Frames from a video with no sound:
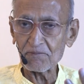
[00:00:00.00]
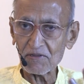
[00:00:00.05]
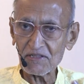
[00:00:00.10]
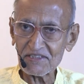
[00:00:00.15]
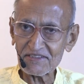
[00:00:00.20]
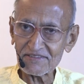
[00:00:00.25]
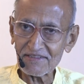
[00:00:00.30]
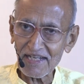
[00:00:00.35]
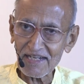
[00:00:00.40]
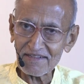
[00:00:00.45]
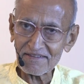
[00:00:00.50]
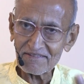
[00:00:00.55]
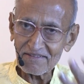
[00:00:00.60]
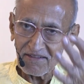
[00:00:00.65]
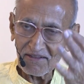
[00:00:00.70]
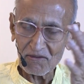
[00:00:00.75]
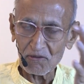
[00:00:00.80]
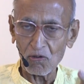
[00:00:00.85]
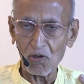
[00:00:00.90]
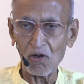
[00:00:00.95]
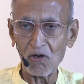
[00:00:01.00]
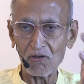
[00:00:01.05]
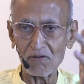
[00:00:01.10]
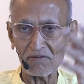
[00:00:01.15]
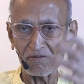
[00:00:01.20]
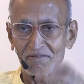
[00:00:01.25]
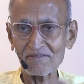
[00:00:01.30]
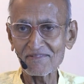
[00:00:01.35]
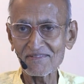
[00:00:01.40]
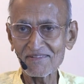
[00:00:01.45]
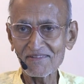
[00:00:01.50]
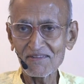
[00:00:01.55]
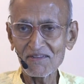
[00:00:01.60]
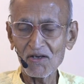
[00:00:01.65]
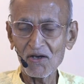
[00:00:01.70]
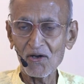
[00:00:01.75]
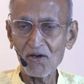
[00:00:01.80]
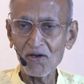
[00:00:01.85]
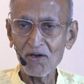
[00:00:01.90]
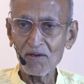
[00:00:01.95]
And what is that? God.
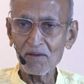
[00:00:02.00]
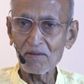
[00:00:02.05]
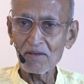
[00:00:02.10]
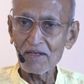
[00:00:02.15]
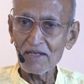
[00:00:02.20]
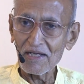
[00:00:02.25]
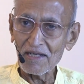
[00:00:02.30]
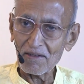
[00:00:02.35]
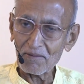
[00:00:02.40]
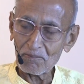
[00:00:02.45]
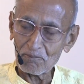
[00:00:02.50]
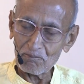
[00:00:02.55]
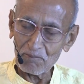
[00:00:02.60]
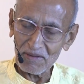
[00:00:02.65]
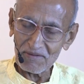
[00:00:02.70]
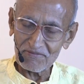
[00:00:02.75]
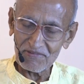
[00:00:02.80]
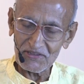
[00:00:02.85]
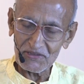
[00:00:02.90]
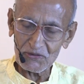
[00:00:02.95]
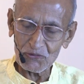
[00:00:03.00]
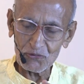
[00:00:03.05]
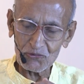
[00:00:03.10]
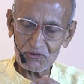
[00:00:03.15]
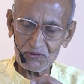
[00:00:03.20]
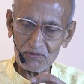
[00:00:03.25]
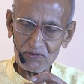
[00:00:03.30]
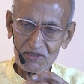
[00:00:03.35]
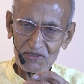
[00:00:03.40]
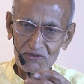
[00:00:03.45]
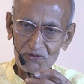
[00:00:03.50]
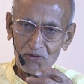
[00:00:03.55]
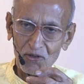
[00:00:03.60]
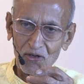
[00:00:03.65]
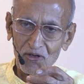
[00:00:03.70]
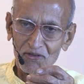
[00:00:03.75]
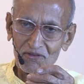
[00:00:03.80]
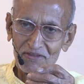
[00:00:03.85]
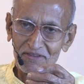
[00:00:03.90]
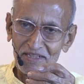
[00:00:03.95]
But when you use the
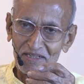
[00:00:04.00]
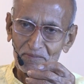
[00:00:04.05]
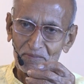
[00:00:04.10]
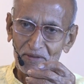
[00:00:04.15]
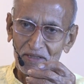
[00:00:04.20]
word God,